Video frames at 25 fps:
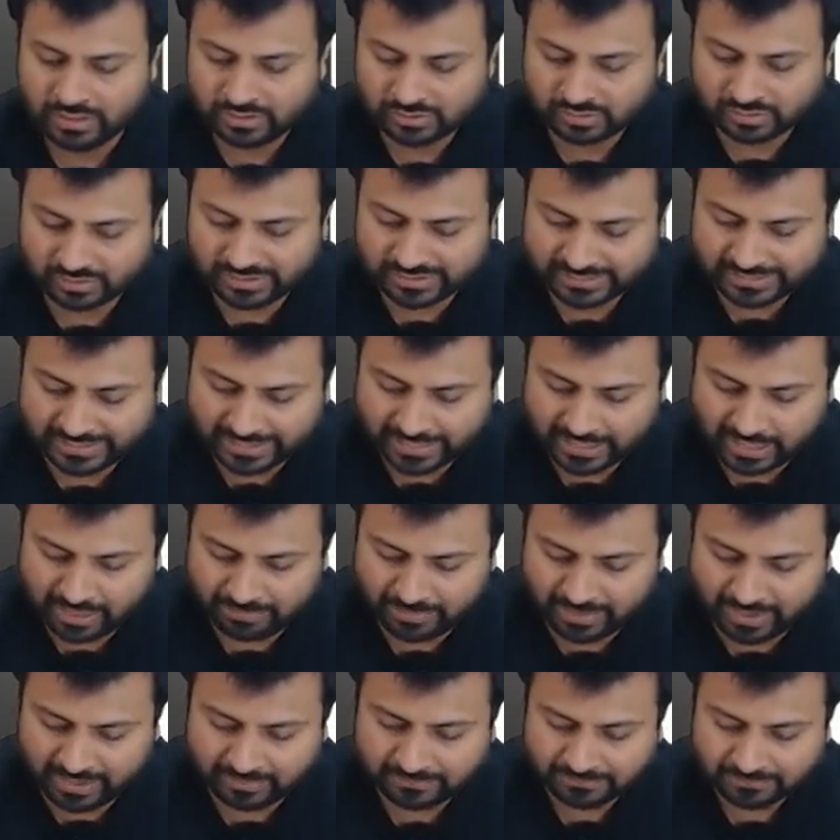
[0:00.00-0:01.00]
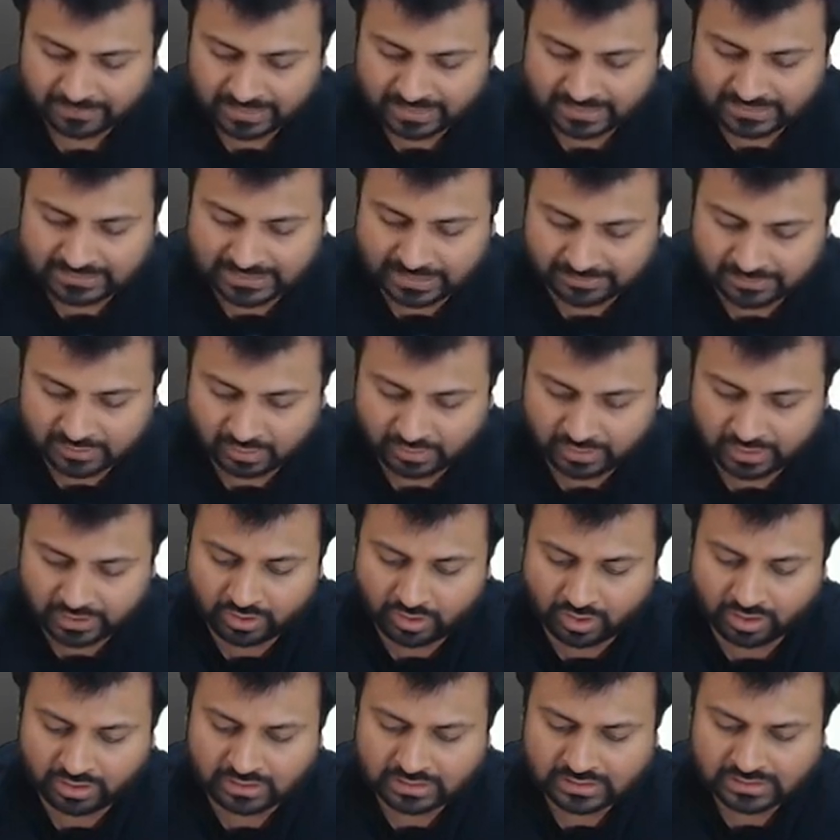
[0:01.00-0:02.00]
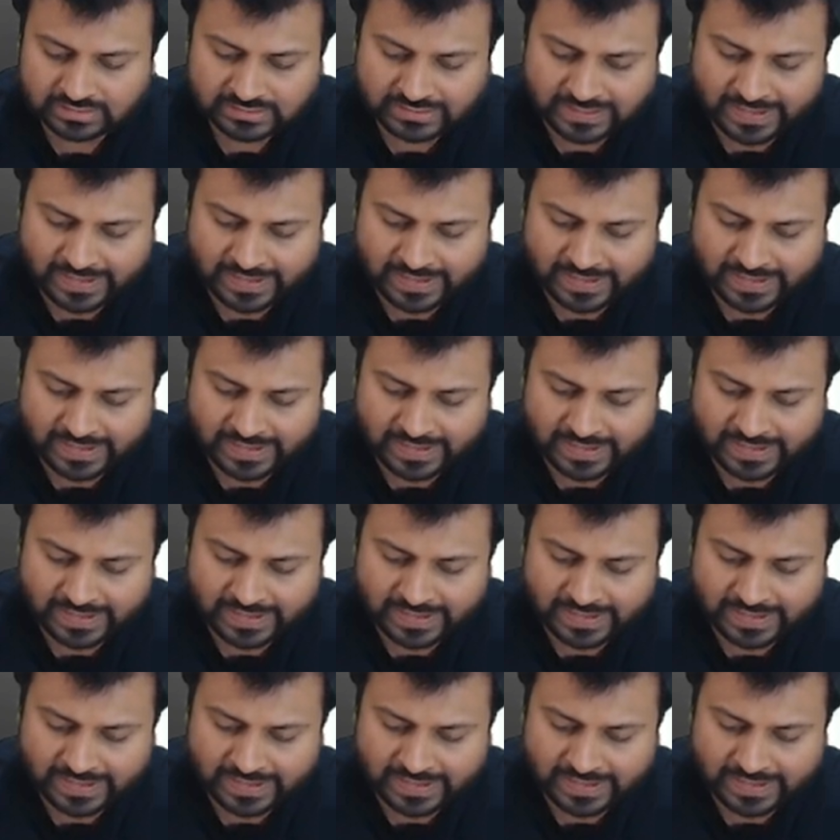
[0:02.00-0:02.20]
So this second part is absolutely wrong.